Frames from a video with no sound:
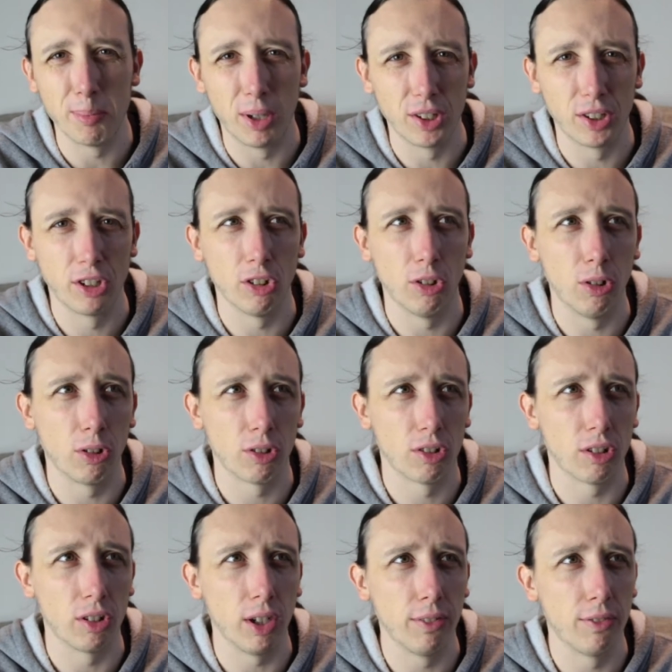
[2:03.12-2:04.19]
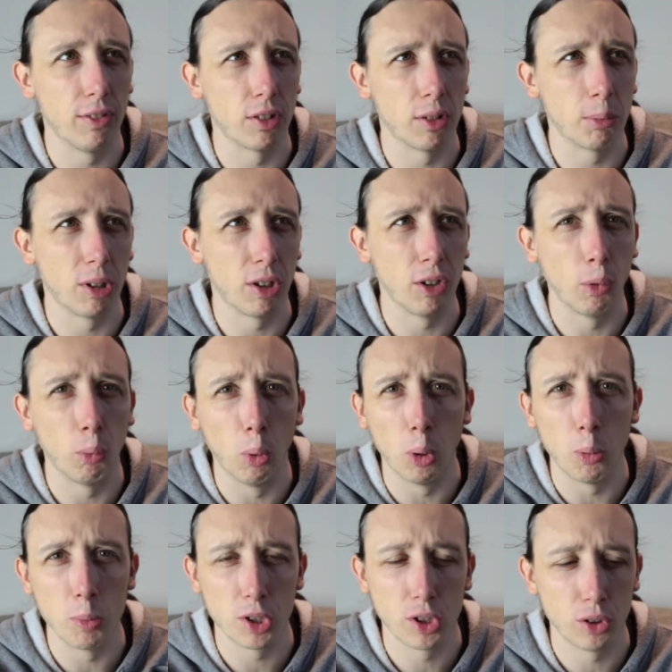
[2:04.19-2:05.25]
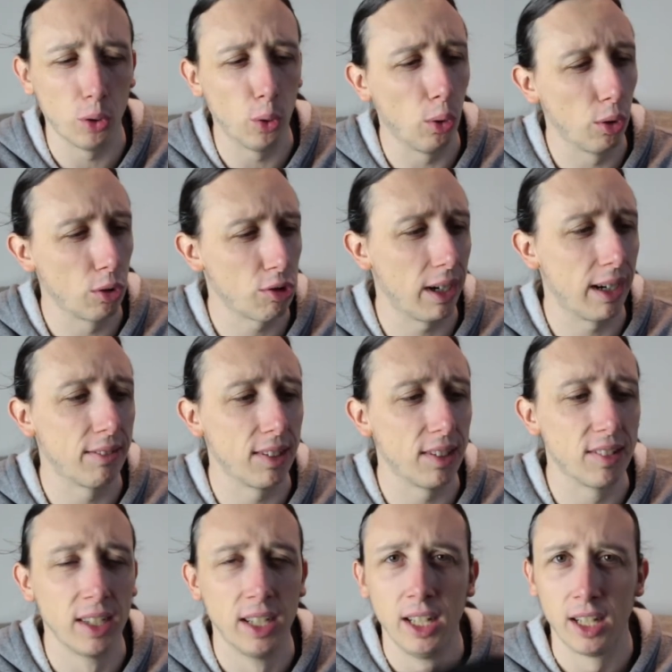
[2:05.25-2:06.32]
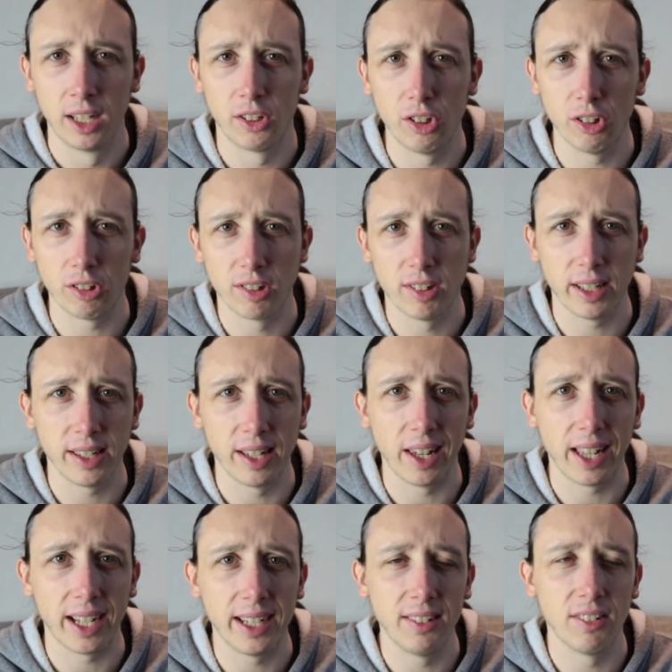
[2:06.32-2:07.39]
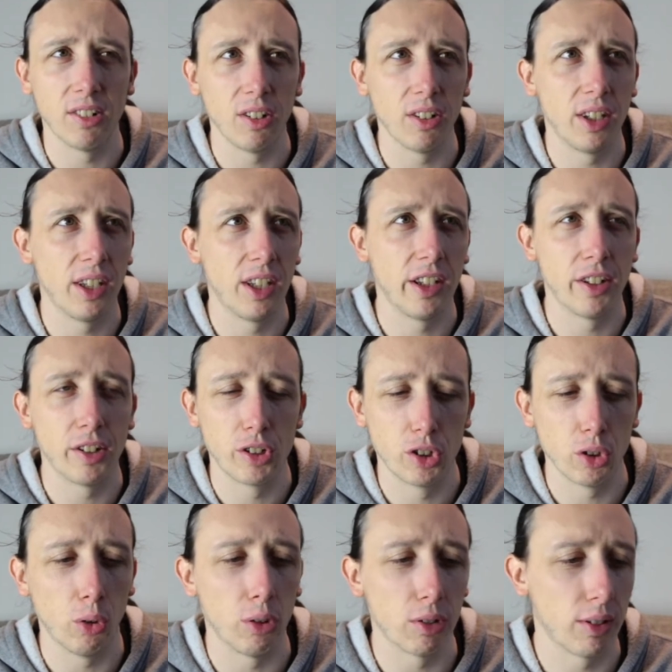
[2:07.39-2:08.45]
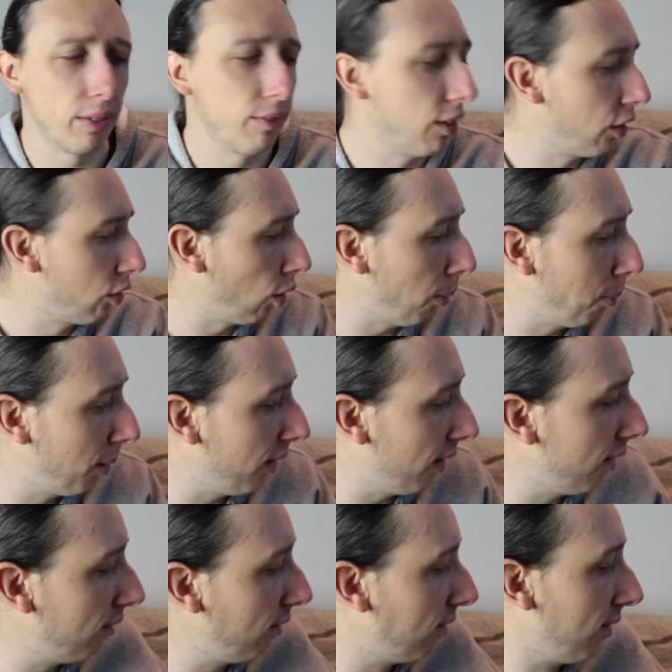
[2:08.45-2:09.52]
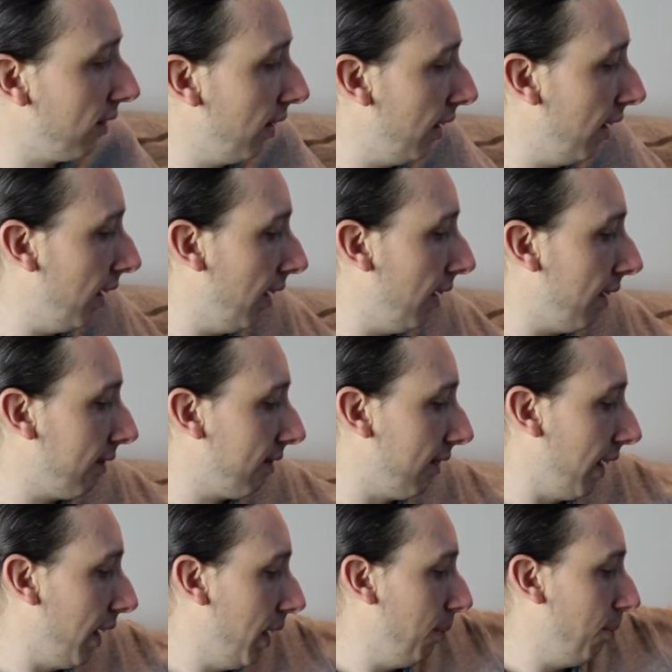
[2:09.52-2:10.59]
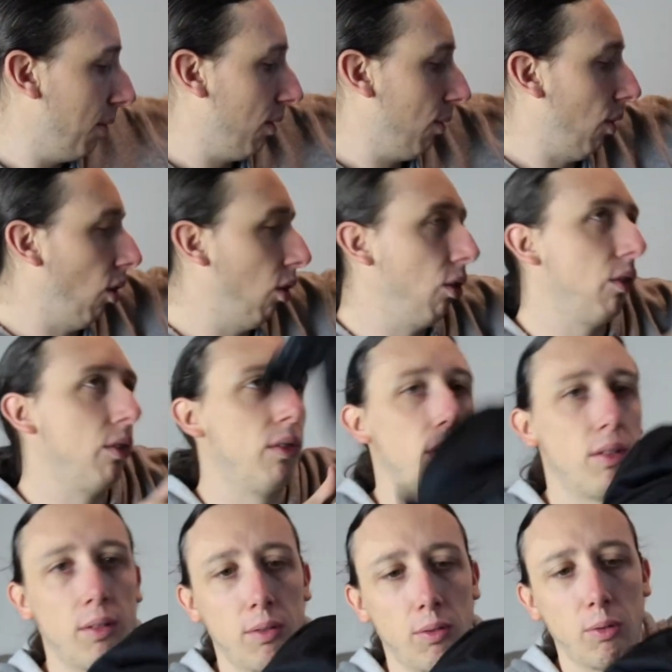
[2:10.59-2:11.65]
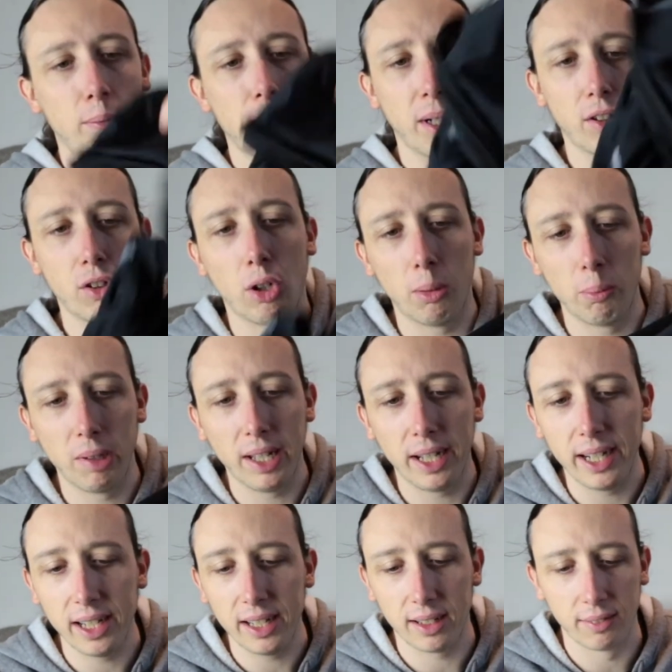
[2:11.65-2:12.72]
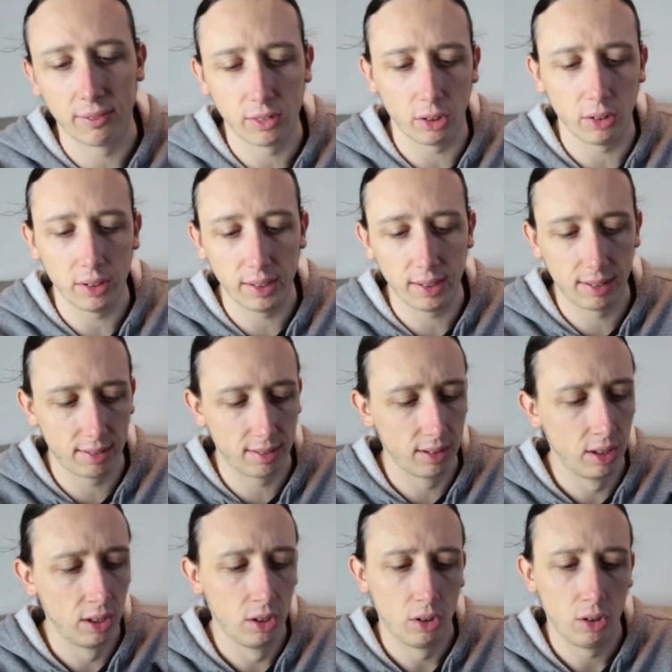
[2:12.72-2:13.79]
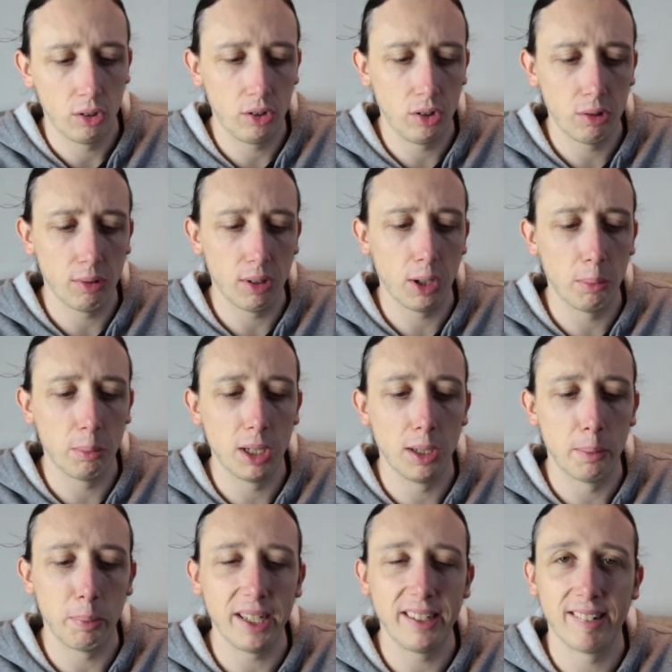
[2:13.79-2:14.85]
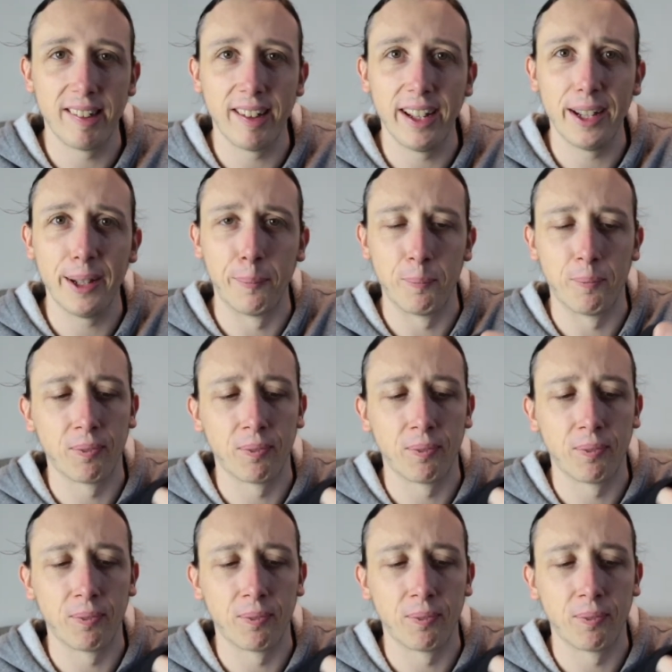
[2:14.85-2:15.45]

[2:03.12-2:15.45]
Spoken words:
my shorts or go for some kind of warmer short or trousers. I just stick the leggings on and the shorts over the top of those. Same on with my top layer. I've got this Under Armour base layer.